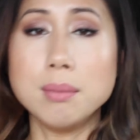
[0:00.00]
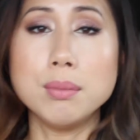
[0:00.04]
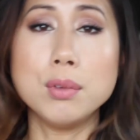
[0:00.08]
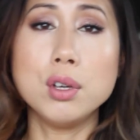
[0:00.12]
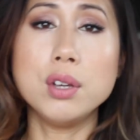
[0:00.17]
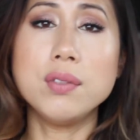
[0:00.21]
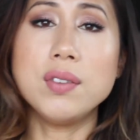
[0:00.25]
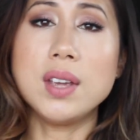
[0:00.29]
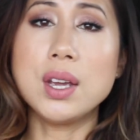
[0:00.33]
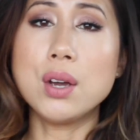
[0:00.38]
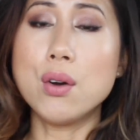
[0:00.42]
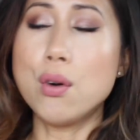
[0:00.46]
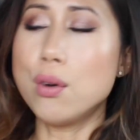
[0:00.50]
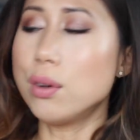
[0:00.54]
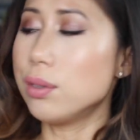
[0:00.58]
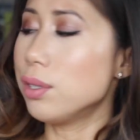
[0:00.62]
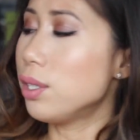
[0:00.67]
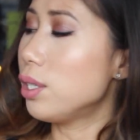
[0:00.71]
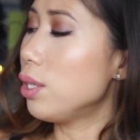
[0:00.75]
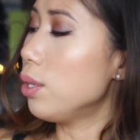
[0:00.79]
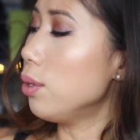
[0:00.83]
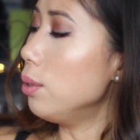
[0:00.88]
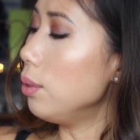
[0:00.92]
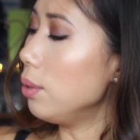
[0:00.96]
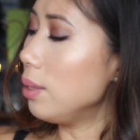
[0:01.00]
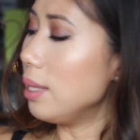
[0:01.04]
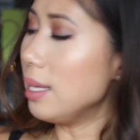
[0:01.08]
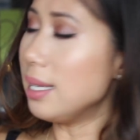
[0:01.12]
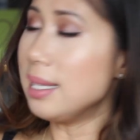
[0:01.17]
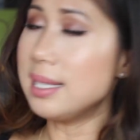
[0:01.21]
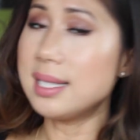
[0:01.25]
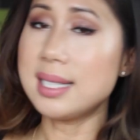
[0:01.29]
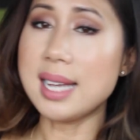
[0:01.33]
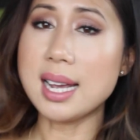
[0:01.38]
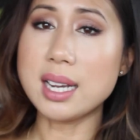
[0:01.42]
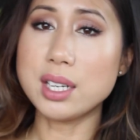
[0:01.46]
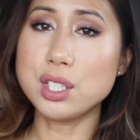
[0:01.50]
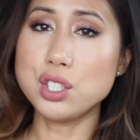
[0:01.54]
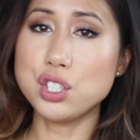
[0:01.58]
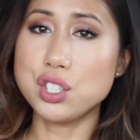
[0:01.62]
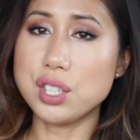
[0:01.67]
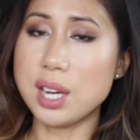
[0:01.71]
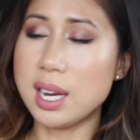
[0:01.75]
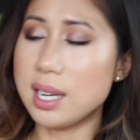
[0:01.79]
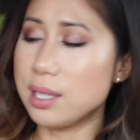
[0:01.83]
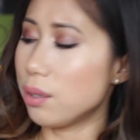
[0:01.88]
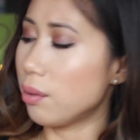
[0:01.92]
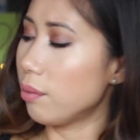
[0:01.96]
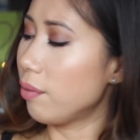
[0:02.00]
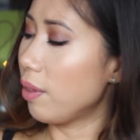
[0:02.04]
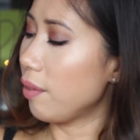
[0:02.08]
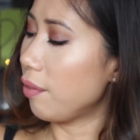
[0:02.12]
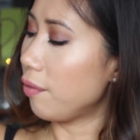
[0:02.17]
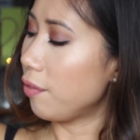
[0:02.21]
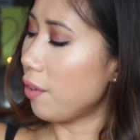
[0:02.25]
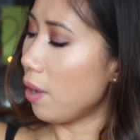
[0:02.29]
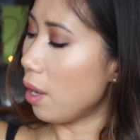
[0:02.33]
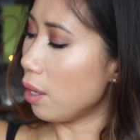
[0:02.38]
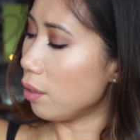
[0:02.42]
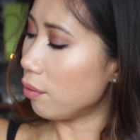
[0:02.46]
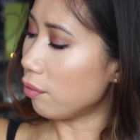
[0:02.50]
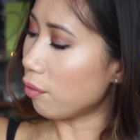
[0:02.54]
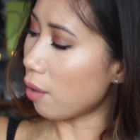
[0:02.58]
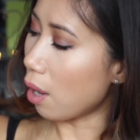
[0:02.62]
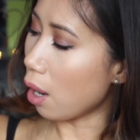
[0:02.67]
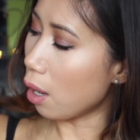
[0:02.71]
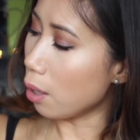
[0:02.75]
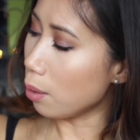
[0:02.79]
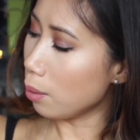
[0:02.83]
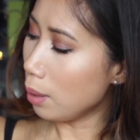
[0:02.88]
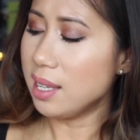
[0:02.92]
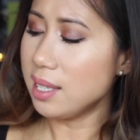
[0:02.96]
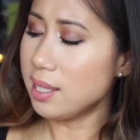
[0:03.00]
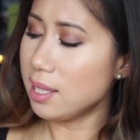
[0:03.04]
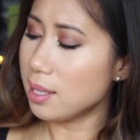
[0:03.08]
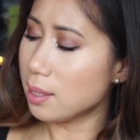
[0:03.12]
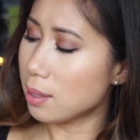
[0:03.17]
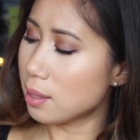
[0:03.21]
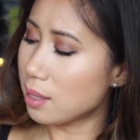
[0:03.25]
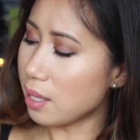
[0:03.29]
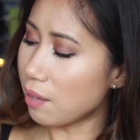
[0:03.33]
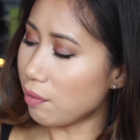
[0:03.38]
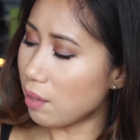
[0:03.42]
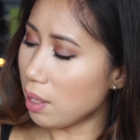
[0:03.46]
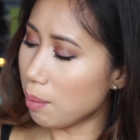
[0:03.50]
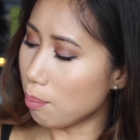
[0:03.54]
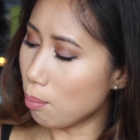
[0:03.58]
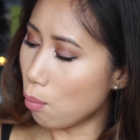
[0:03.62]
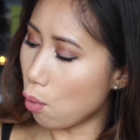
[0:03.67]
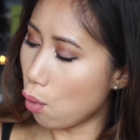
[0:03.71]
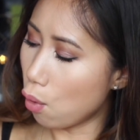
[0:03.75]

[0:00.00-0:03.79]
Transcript: Moving on to the second shade of the third row, this is definitely